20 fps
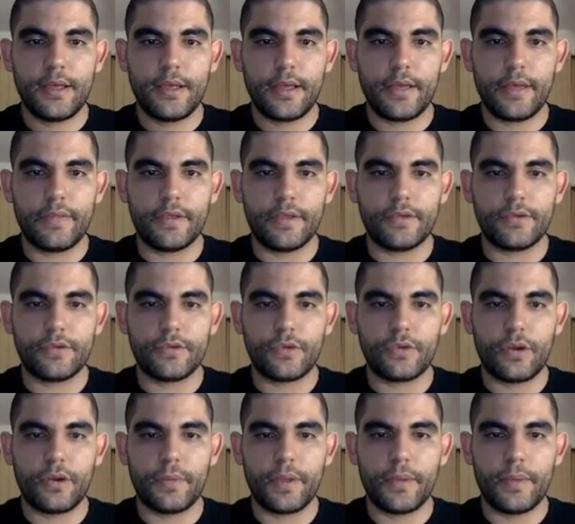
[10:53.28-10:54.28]
And this is going
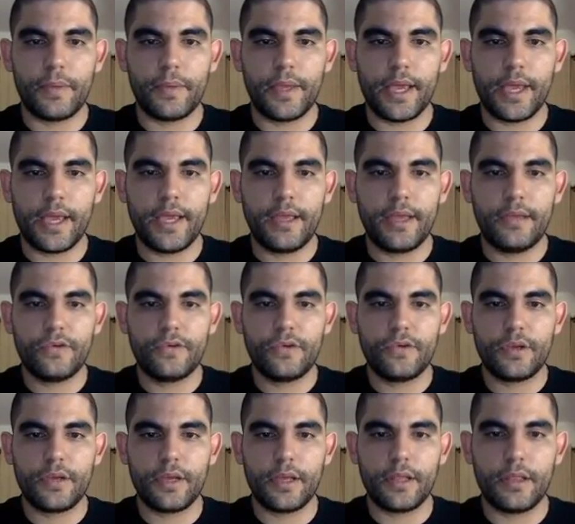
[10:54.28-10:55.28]
to be big H
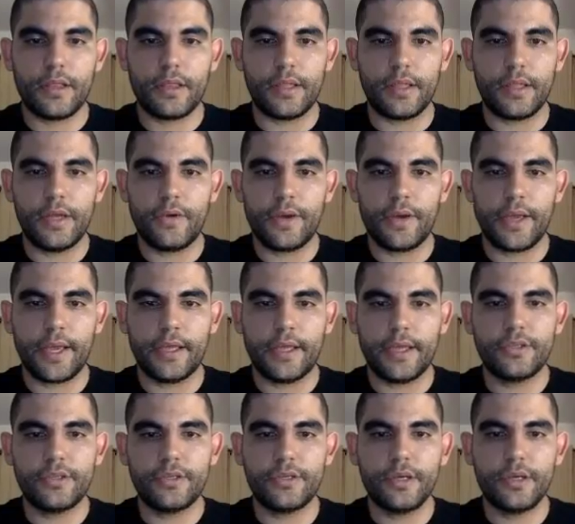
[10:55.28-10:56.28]
and little
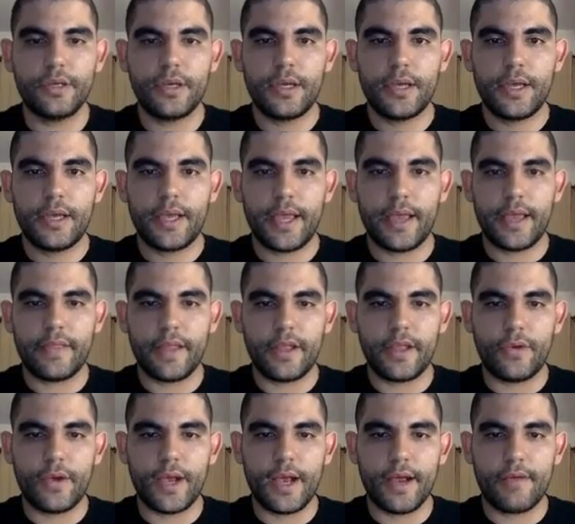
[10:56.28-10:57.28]
h. And then
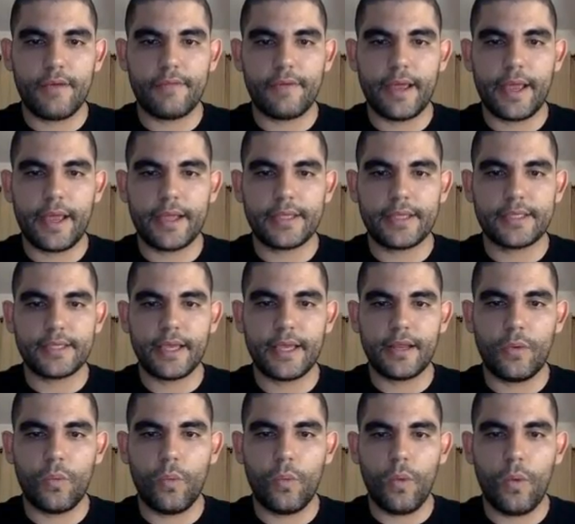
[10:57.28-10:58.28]
you have X
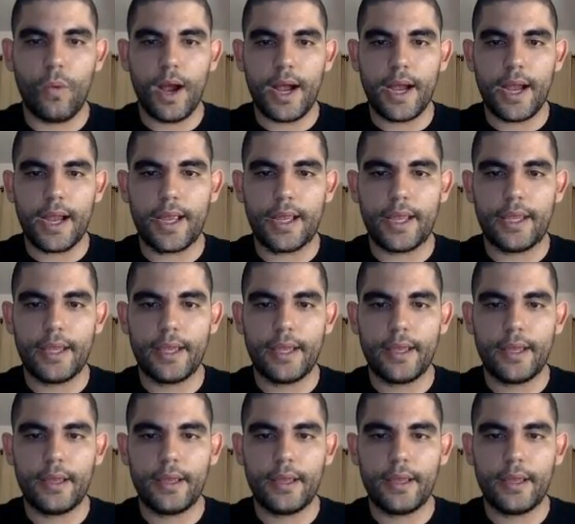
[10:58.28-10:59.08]
and Y.